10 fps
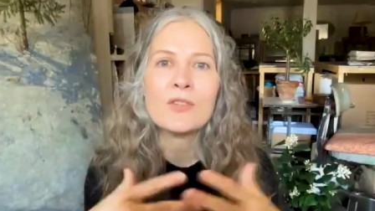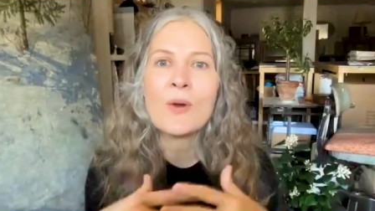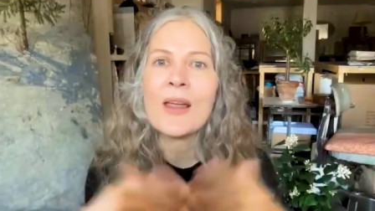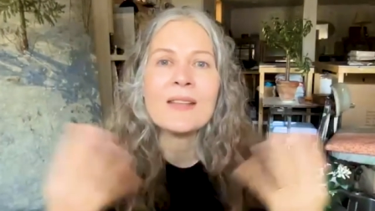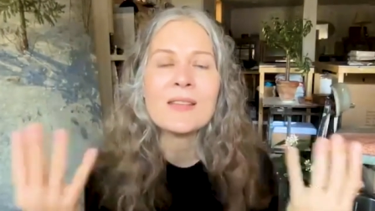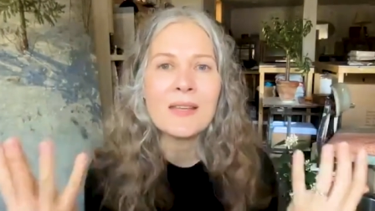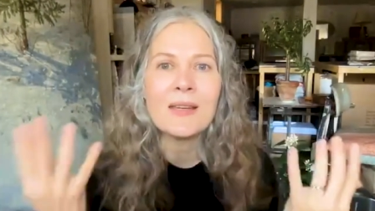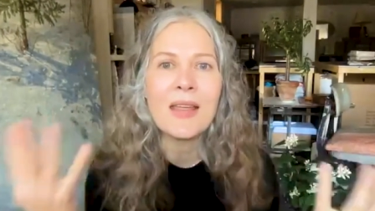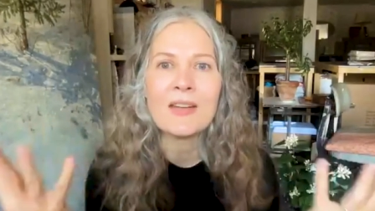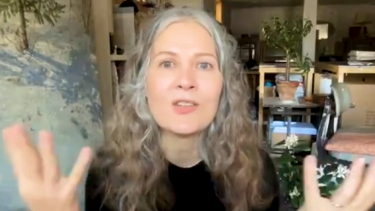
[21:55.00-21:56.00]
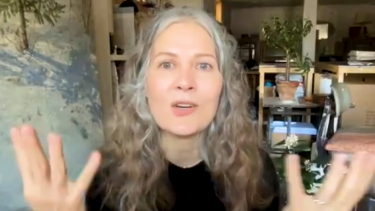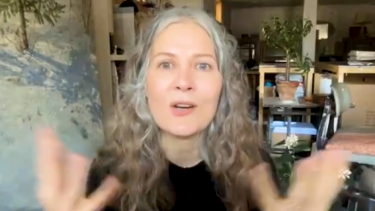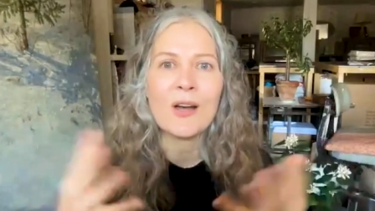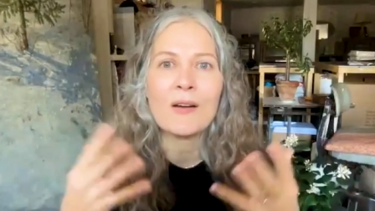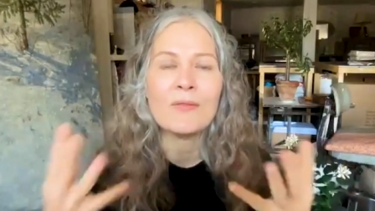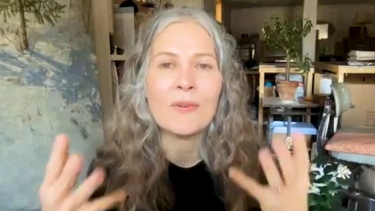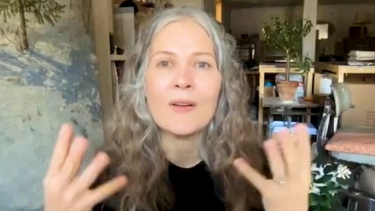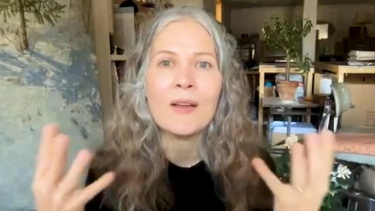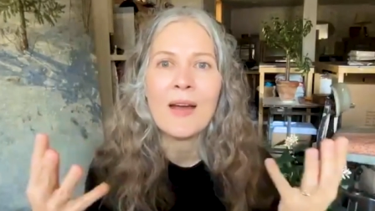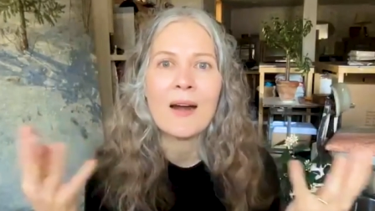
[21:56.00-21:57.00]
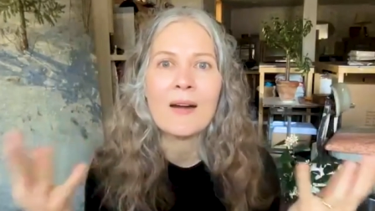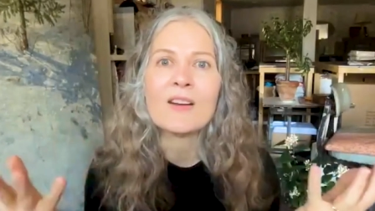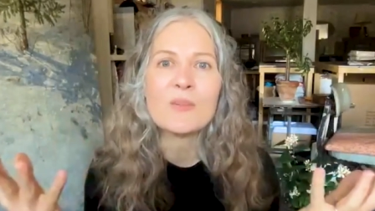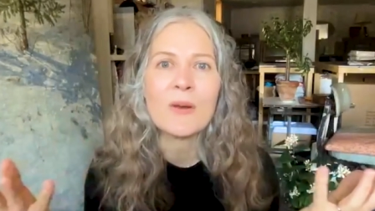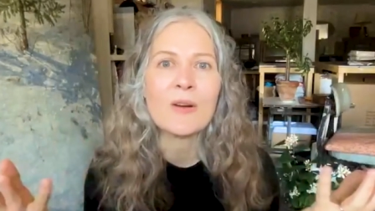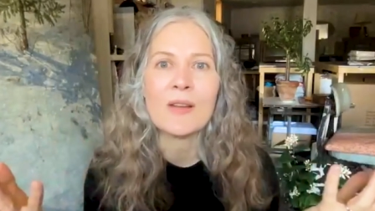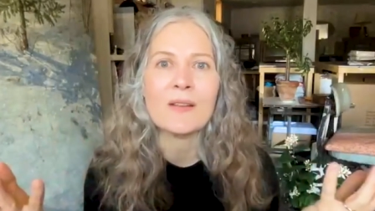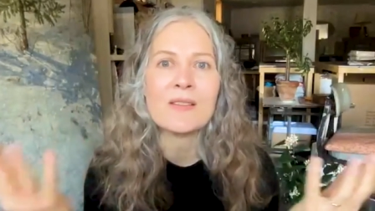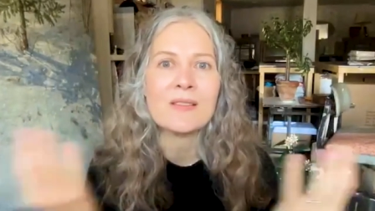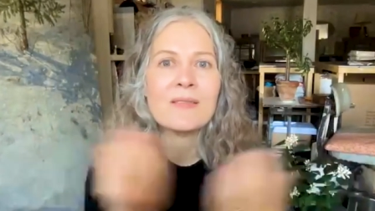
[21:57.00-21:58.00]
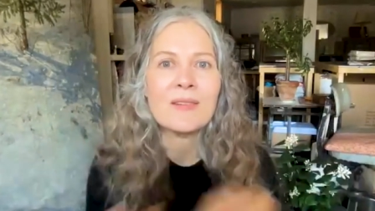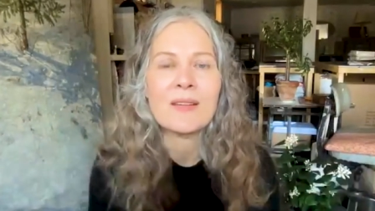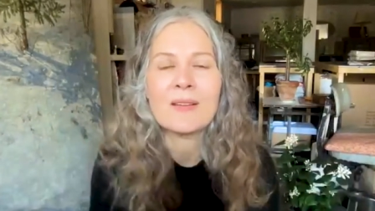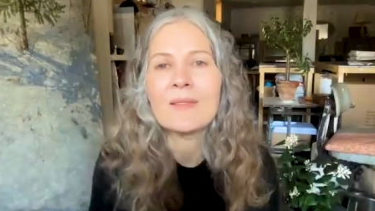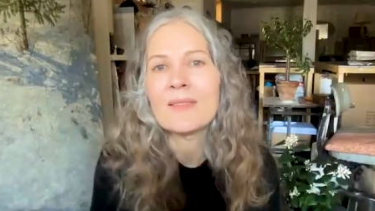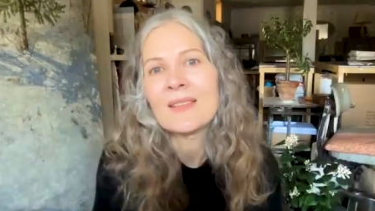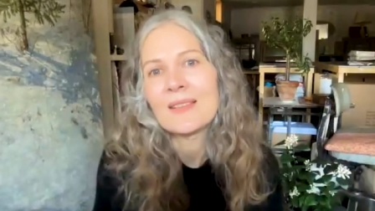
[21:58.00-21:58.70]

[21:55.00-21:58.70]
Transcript: transient nature of our experience you know